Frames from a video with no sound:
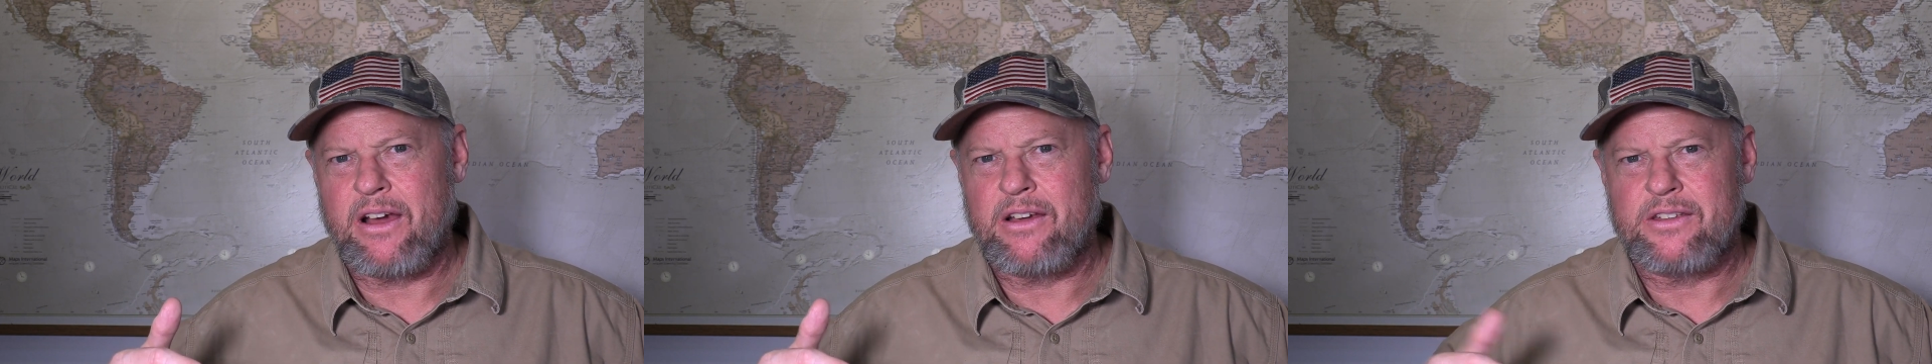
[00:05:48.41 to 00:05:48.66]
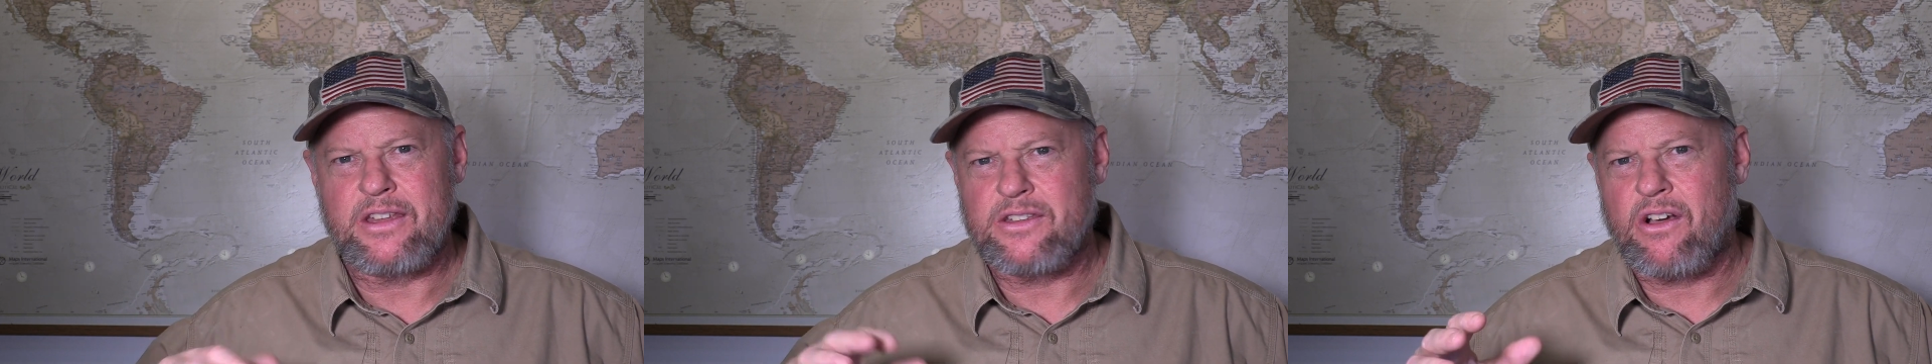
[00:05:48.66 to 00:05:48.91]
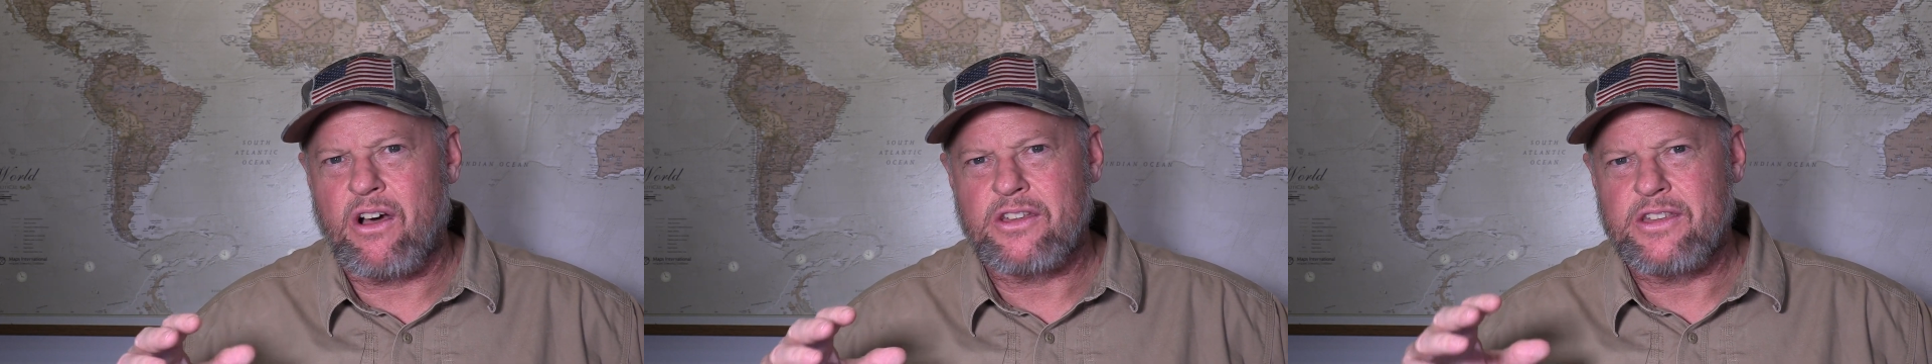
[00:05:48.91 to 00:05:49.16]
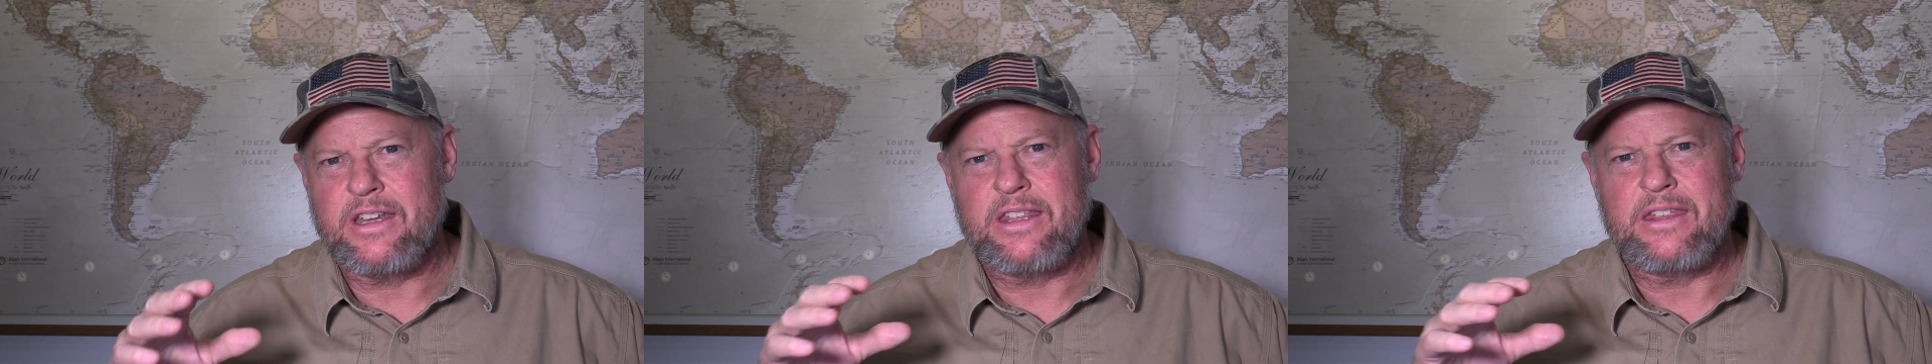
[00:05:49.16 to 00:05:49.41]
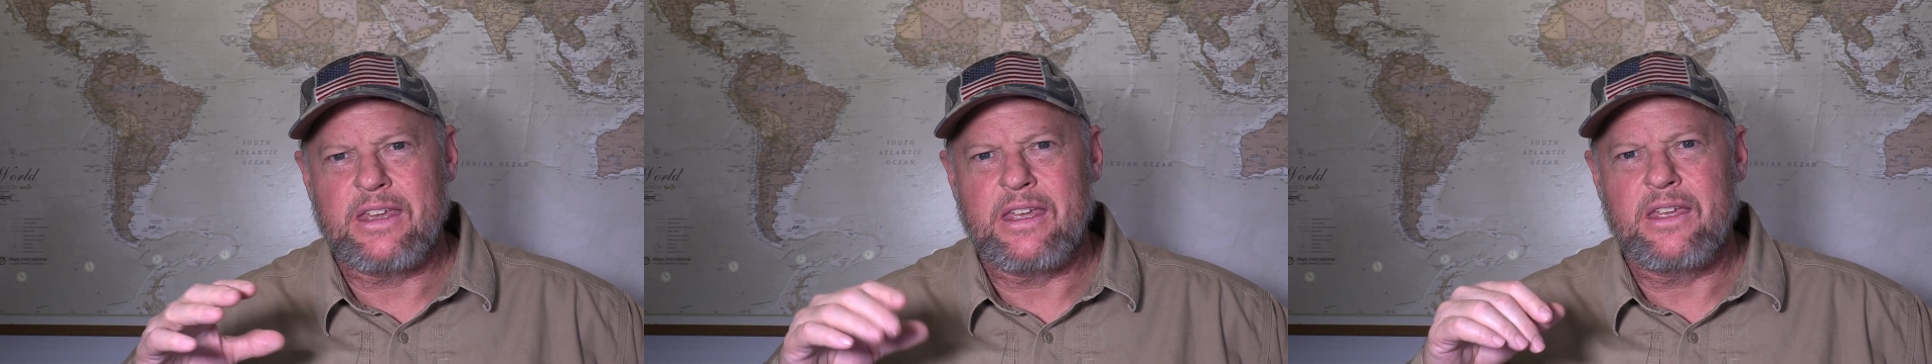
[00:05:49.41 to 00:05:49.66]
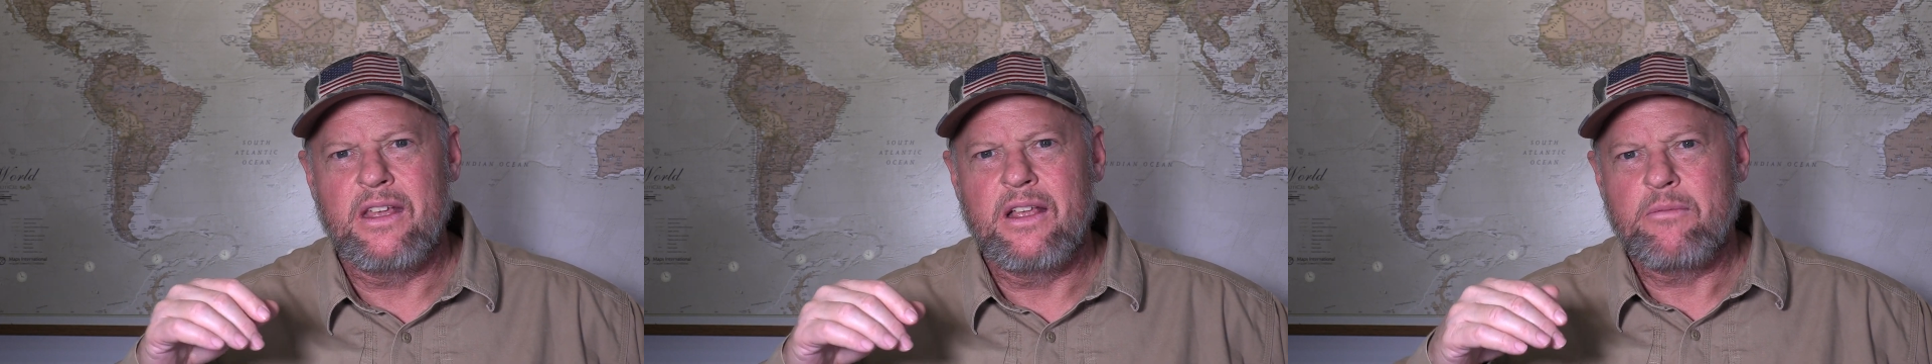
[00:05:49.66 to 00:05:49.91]
It doesn't cost
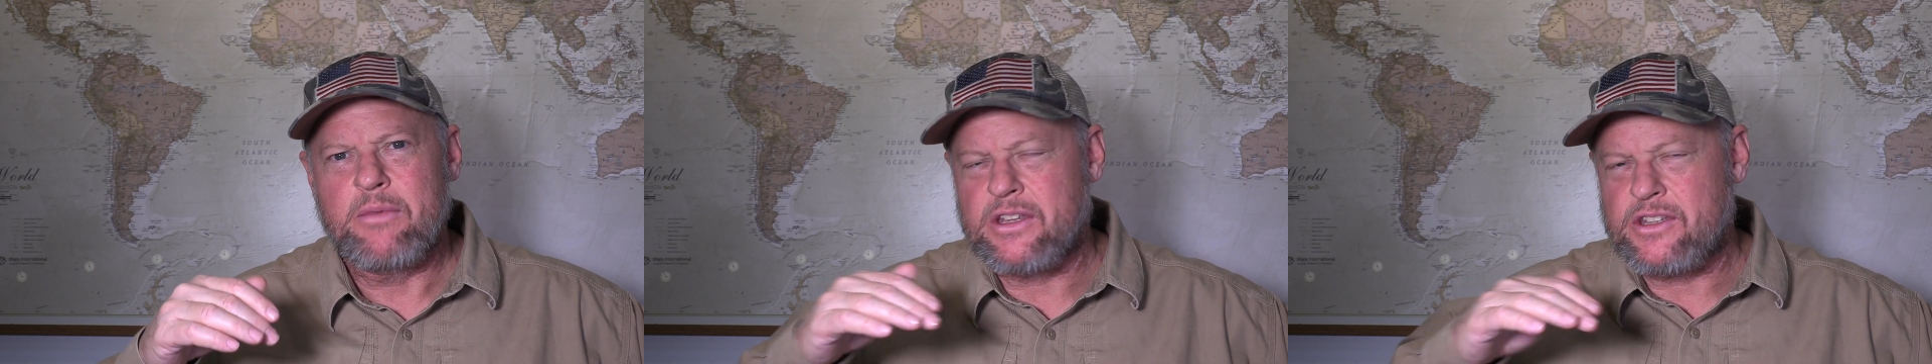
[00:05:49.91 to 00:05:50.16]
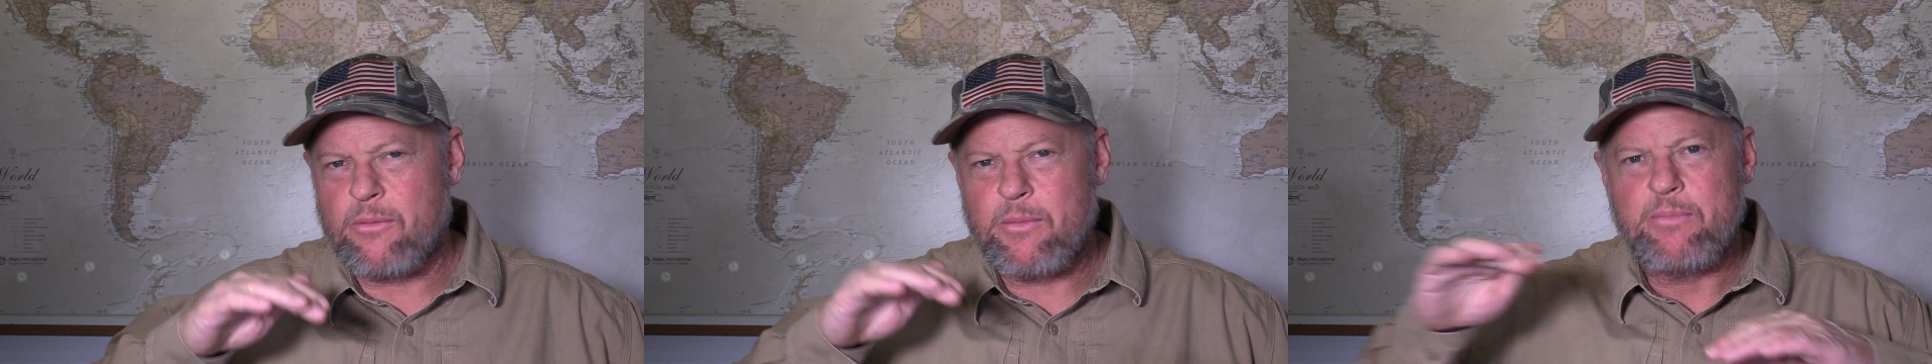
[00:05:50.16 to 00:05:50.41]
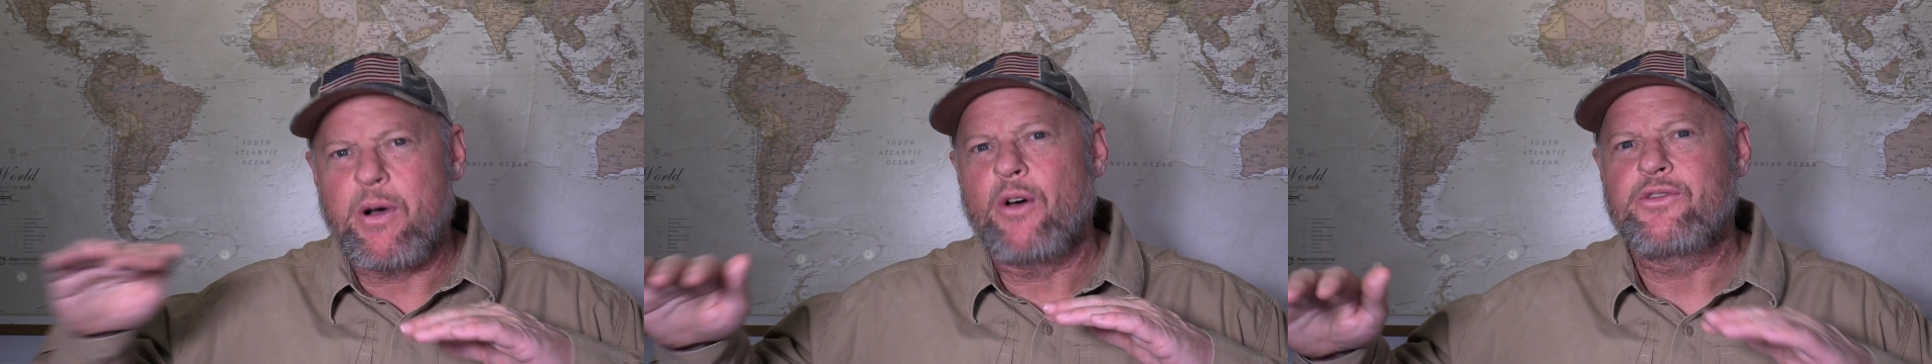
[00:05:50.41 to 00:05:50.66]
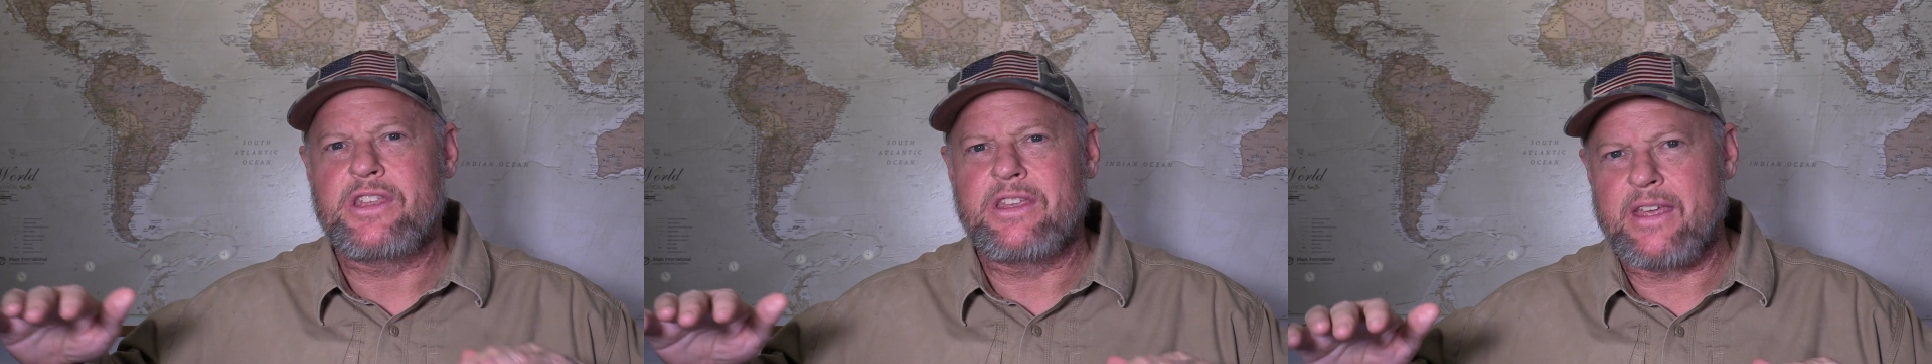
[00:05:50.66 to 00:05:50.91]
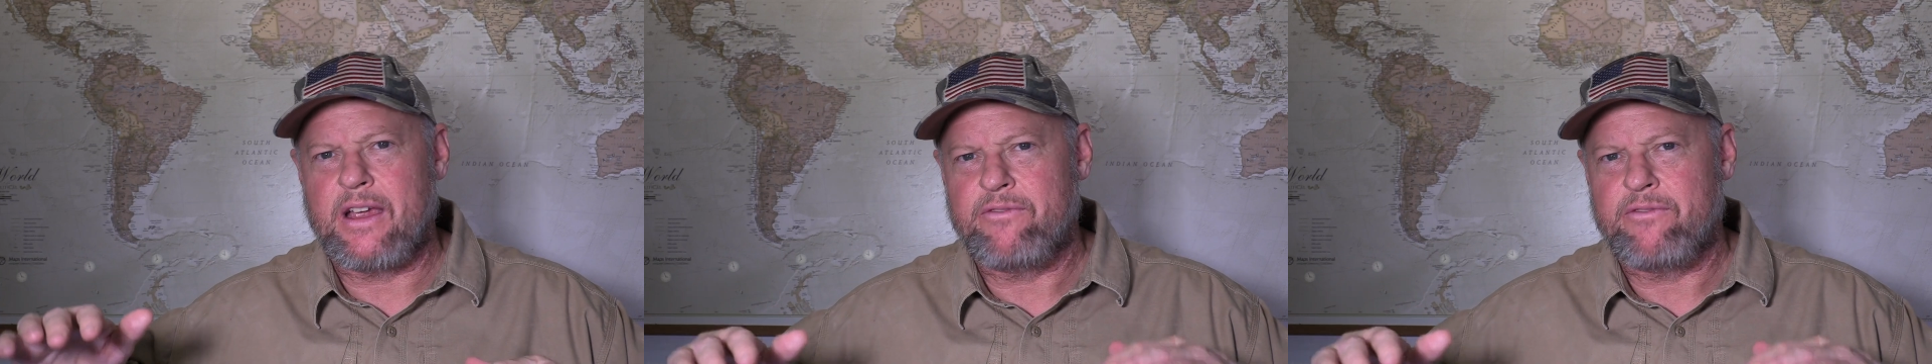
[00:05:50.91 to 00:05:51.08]
anything because I'll be posting there.